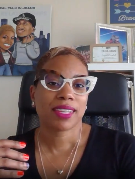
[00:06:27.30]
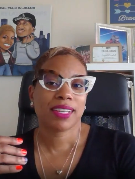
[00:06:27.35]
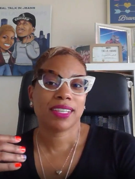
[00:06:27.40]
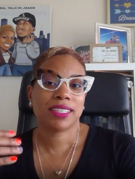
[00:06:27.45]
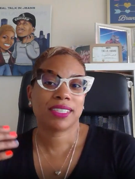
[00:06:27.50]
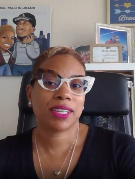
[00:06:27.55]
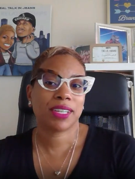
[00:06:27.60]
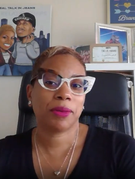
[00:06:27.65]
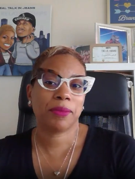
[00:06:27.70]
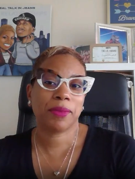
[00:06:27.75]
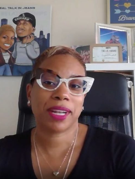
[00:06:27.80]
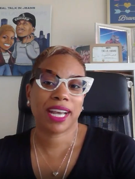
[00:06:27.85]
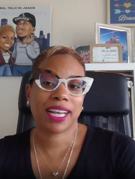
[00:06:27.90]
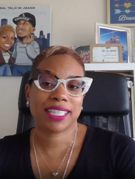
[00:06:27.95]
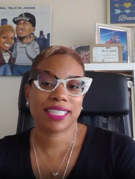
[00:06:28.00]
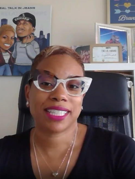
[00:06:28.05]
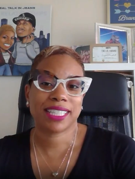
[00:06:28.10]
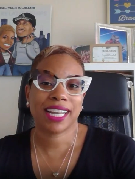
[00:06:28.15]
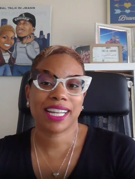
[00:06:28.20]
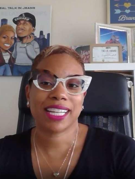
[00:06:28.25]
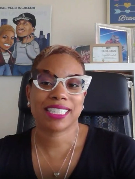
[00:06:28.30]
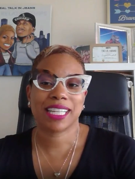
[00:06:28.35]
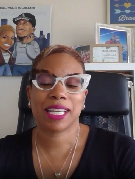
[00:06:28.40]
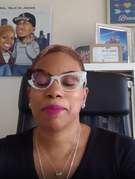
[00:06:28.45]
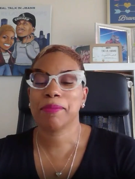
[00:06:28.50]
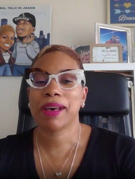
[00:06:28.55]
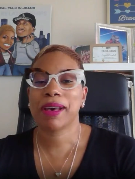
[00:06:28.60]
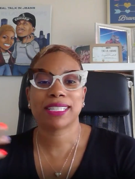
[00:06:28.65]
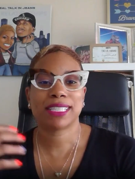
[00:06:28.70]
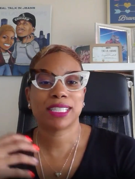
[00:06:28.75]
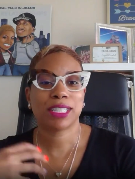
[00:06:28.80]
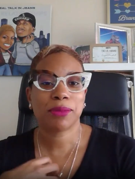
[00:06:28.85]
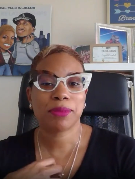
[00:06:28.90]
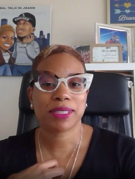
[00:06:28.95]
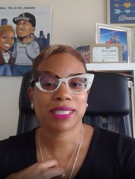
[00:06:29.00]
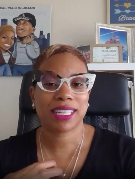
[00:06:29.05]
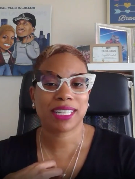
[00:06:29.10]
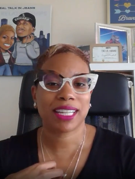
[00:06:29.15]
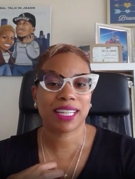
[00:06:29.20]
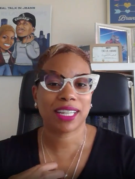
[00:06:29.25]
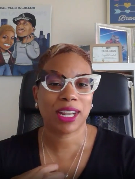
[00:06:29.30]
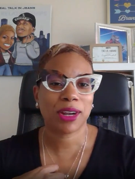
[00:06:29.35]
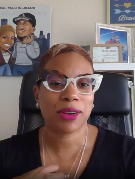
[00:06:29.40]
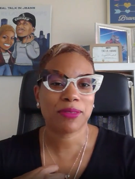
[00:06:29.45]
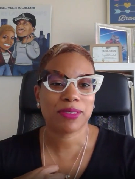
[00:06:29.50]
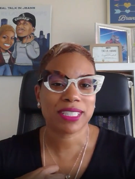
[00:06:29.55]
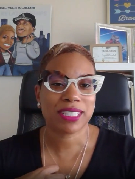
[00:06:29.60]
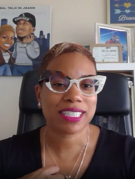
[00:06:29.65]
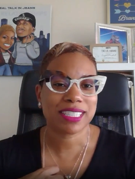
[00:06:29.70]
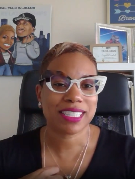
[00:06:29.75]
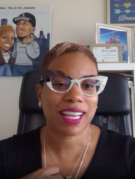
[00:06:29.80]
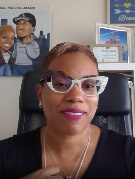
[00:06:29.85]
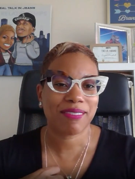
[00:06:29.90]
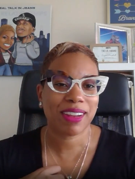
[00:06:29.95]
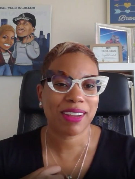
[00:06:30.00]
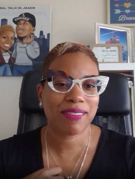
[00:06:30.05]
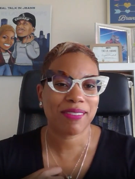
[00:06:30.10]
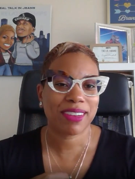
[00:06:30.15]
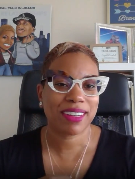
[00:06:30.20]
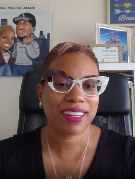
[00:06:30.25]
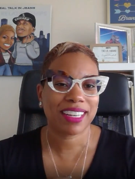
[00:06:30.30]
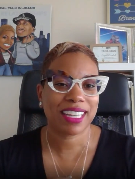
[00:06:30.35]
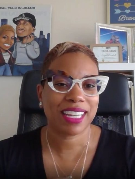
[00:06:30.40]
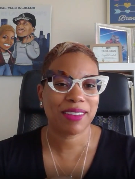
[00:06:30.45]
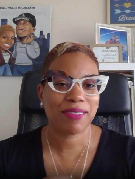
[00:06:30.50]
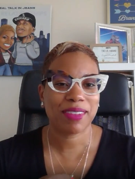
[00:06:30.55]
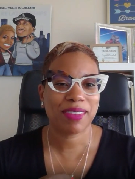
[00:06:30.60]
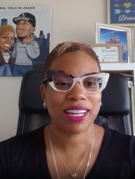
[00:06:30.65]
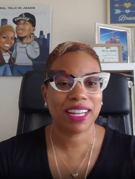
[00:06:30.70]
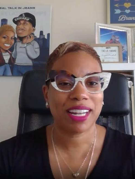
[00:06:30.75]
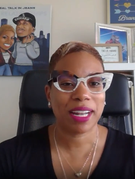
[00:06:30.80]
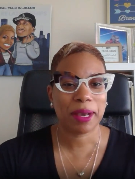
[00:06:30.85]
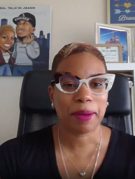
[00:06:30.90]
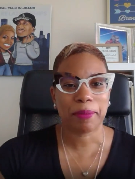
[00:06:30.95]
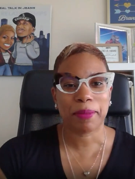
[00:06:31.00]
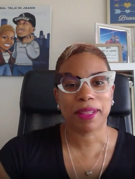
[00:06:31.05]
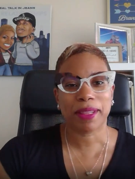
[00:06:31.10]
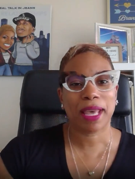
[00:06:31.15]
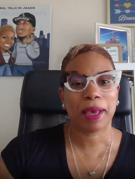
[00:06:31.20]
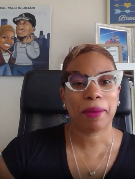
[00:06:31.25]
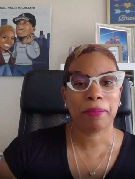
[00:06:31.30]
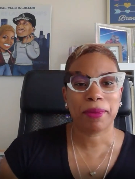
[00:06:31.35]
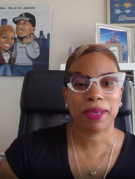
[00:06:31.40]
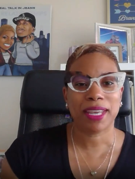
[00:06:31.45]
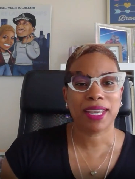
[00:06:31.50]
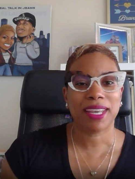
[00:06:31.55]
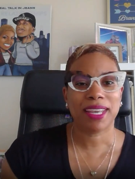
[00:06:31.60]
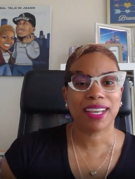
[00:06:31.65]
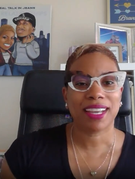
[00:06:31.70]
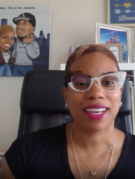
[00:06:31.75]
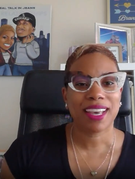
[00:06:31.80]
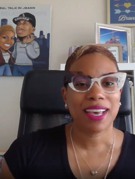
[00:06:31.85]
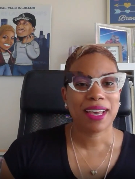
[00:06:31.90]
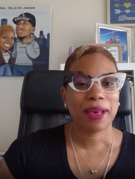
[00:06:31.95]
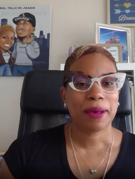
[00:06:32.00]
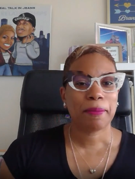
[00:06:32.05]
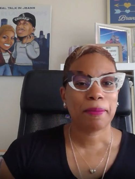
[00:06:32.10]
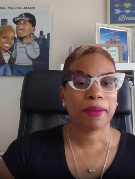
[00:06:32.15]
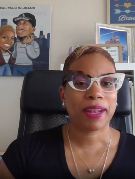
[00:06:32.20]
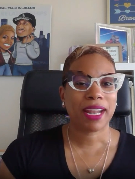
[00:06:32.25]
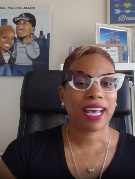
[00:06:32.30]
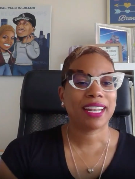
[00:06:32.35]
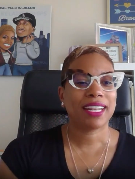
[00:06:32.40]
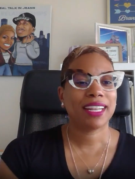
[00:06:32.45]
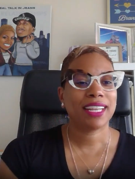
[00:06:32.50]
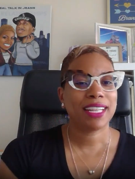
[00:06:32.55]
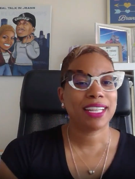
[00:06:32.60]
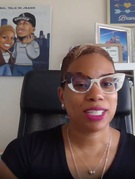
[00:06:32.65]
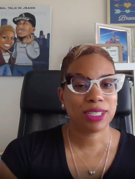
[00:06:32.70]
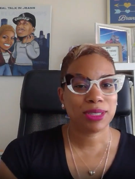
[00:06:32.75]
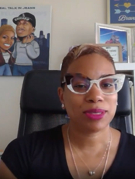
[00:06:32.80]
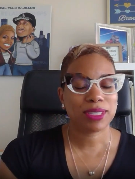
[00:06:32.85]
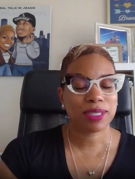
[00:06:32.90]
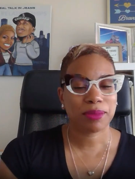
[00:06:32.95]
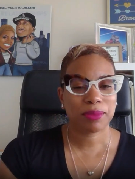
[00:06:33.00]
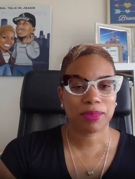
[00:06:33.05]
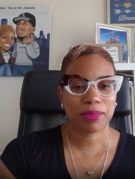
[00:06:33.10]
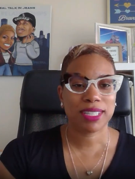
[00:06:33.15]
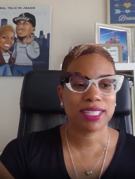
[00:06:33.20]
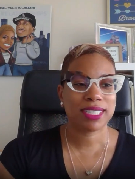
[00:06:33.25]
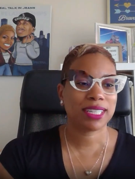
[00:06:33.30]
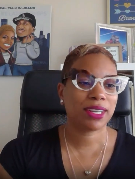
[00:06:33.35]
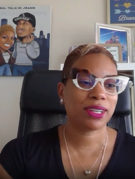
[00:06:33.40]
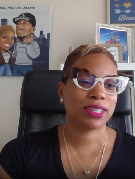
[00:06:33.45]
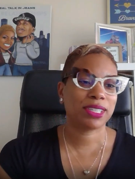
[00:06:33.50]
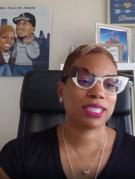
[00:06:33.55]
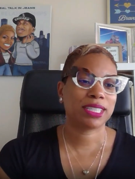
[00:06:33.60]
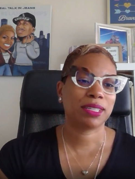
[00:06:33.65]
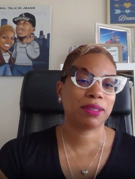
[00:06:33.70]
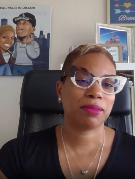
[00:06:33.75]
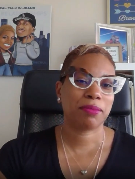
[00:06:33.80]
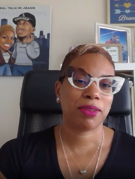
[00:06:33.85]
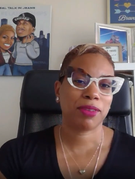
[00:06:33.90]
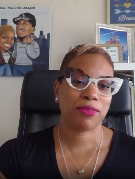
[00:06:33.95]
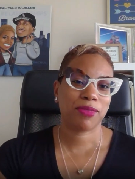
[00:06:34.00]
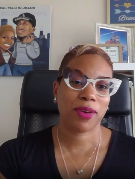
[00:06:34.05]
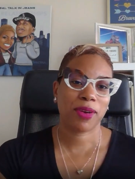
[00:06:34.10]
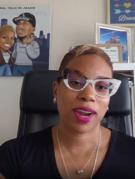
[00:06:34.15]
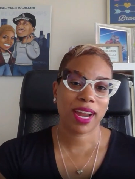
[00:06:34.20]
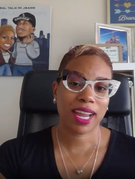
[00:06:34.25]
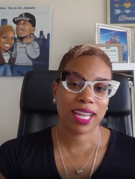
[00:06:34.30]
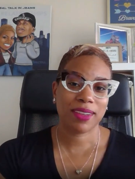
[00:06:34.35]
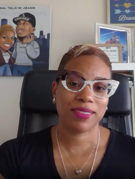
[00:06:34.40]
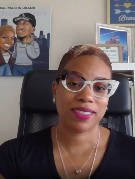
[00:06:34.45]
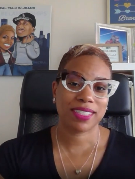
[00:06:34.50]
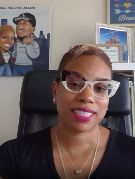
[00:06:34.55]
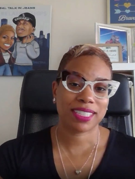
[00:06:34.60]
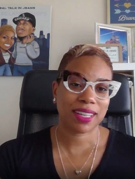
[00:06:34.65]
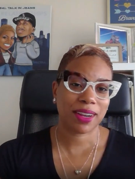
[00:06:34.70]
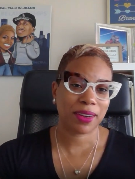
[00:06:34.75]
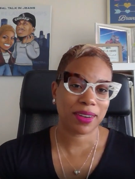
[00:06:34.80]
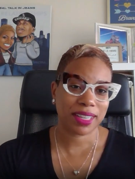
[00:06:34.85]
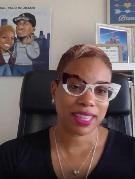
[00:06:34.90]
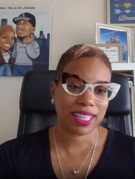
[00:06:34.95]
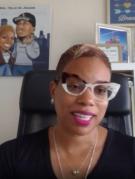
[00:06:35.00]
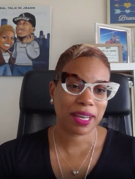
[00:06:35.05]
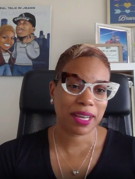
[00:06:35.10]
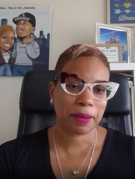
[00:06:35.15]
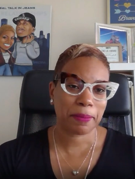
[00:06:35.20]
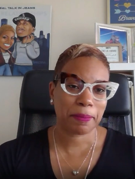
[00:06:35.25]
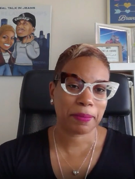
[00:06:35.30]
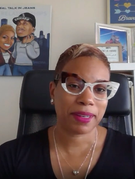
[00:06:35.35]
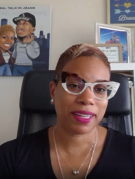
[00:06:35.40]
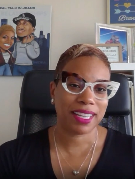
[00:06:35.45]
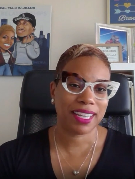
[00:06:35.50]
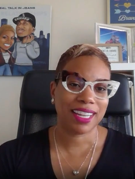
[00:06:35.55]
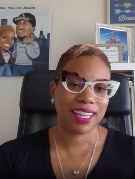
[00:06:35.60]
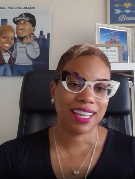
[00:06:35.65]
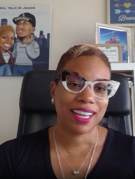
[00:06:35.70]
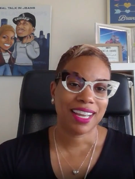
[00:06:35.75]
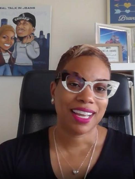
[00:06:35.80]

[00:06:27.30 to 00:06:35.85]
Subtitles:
So when I said it to him, I still was nervous because I've never given a number that big, but I did do some research before I even started the company.